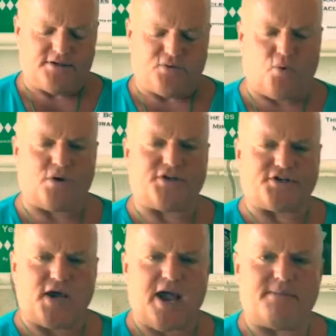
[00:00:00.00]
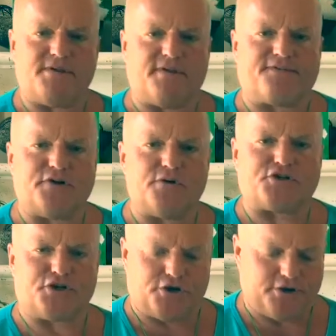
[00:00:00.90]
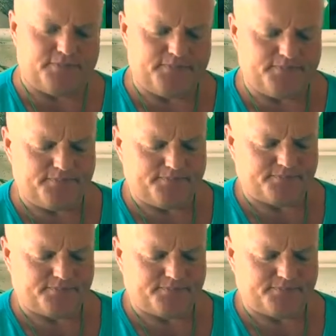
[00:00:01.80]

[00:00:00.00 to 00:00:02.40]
toward the time in the future,